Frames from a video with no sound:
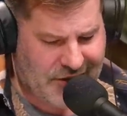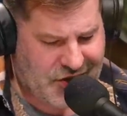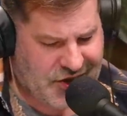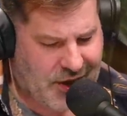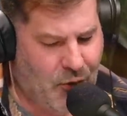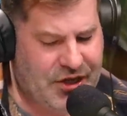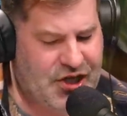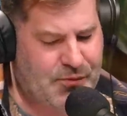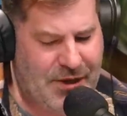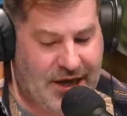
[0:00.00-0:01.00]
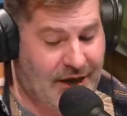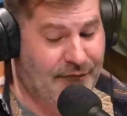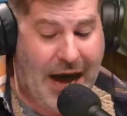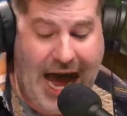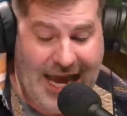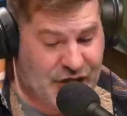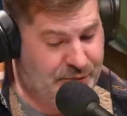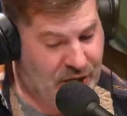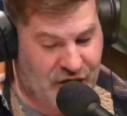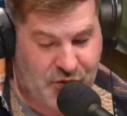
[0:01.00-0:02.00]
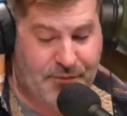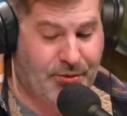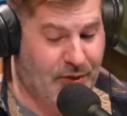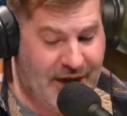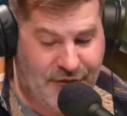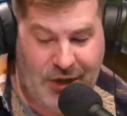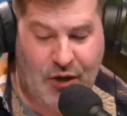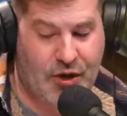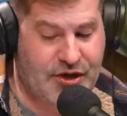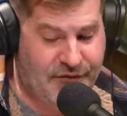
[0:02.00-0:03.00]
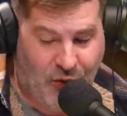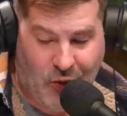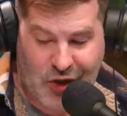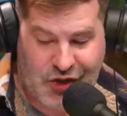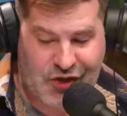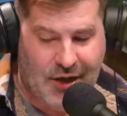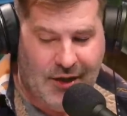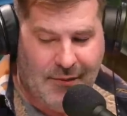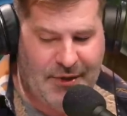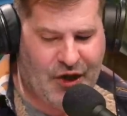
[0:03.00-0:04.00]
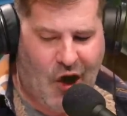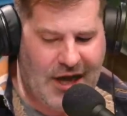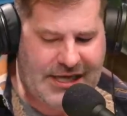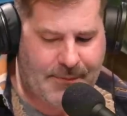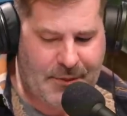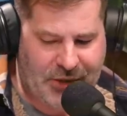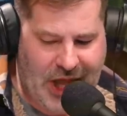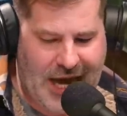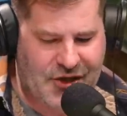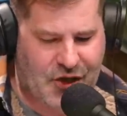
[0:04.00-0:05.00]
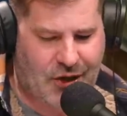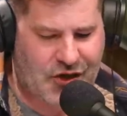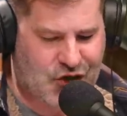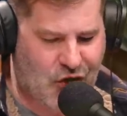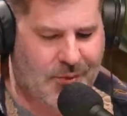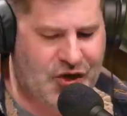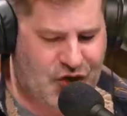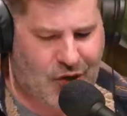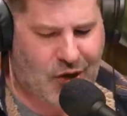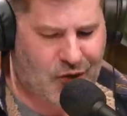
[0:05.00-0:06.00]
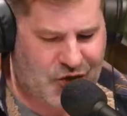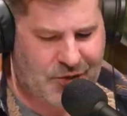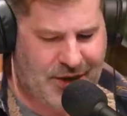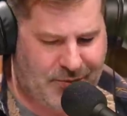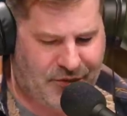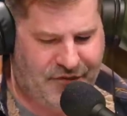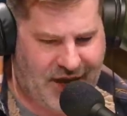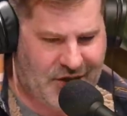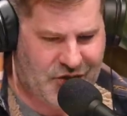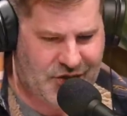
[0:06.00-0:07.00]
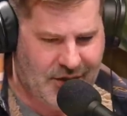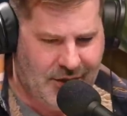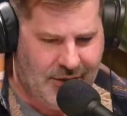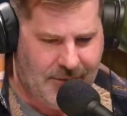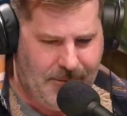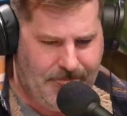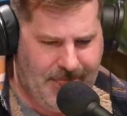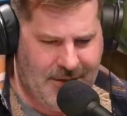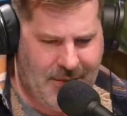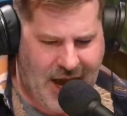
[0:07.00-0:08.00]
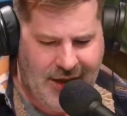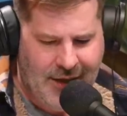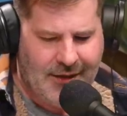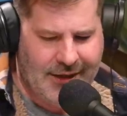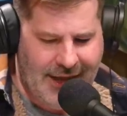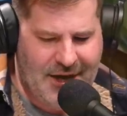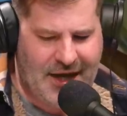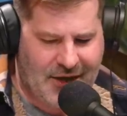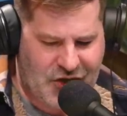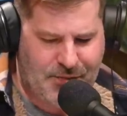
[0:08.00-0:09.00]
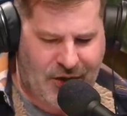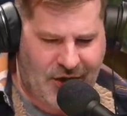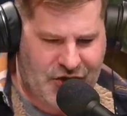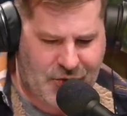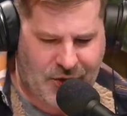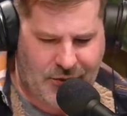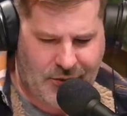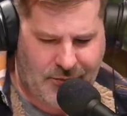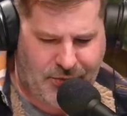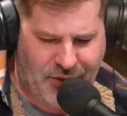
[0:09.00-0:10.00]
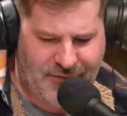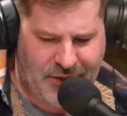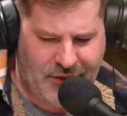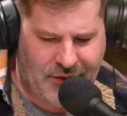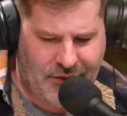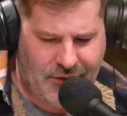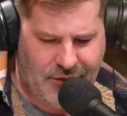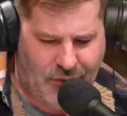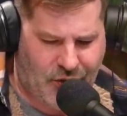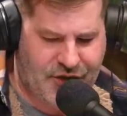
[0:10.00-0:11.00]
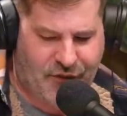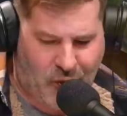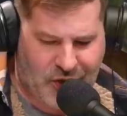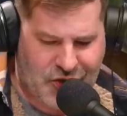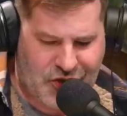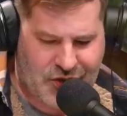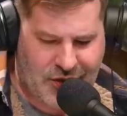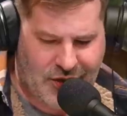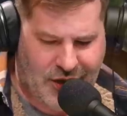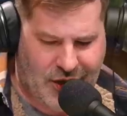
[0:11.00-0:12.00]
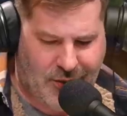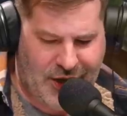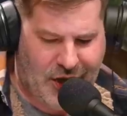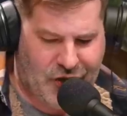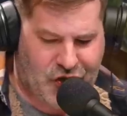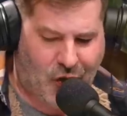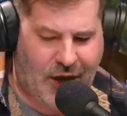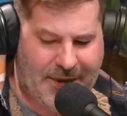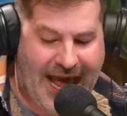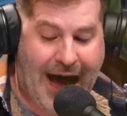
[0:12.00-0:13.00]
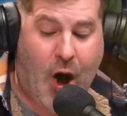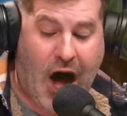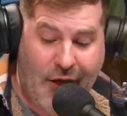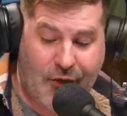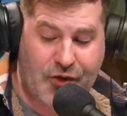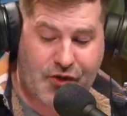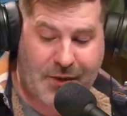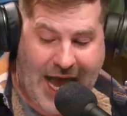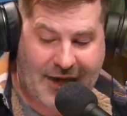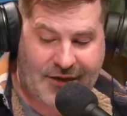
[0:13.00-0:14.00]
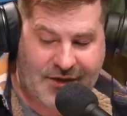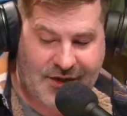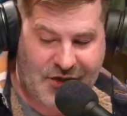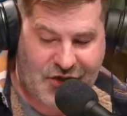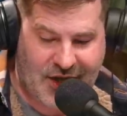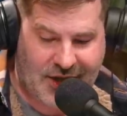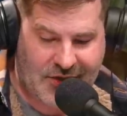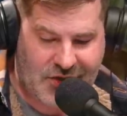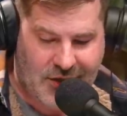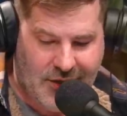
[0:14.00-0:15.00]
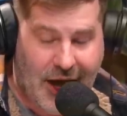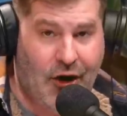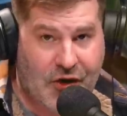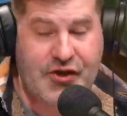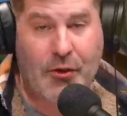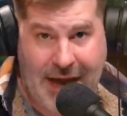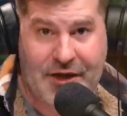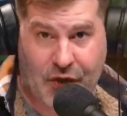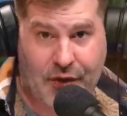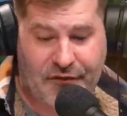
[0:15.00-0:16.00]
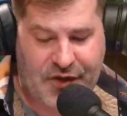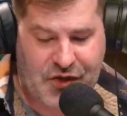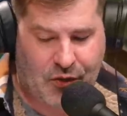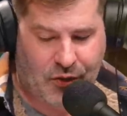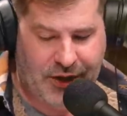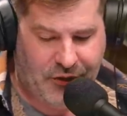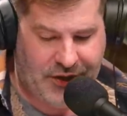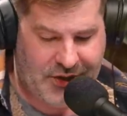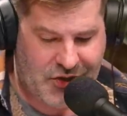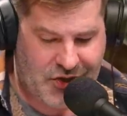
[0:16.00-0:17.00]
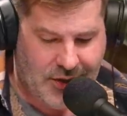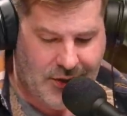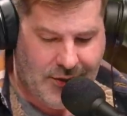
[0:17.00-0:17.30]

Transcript: Ali says, I'm only speaking of my experience with bereavement or divorce, but the concept applies across so many struggles that people face. In my limited experience with bereavement or divorce, you know, it showed up in how others reacted to these things, and also mental or physical illness.